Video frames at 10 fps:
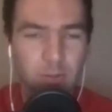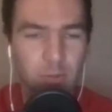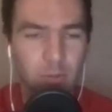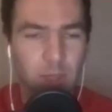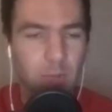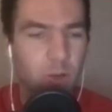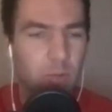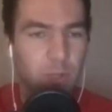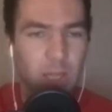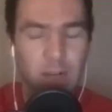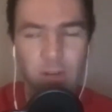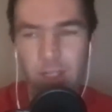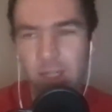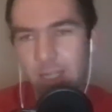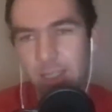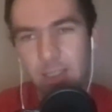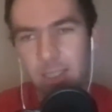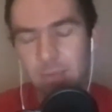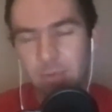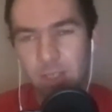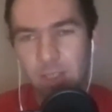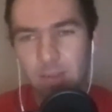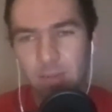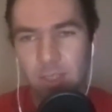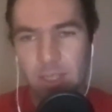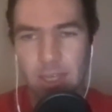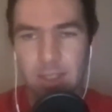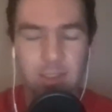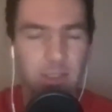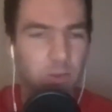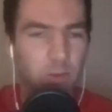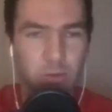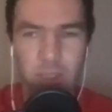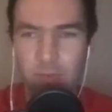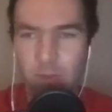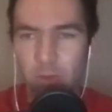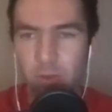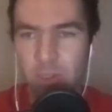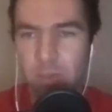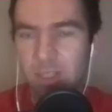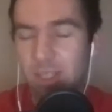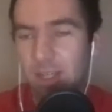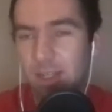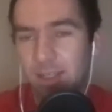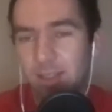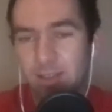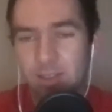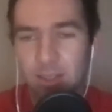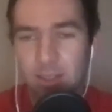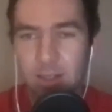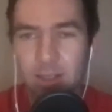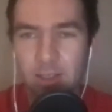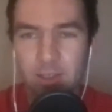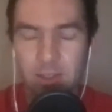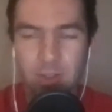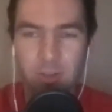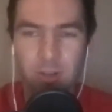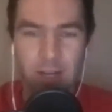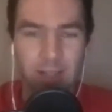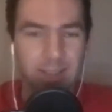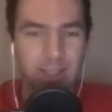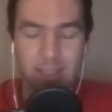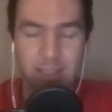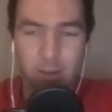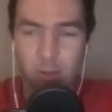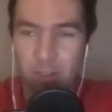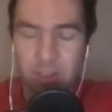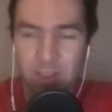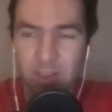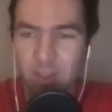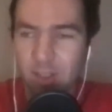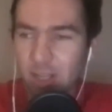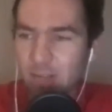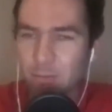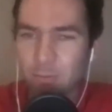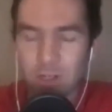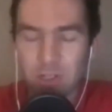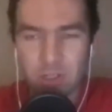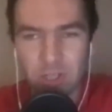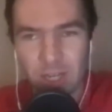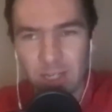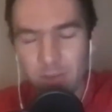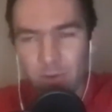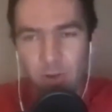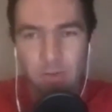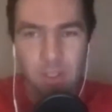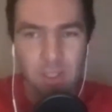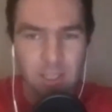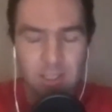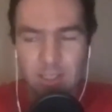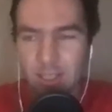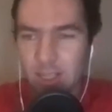playing one player in and he's rested for the next, and horses for courses mentality, and it's great to see. It's such a refreshing change rather than this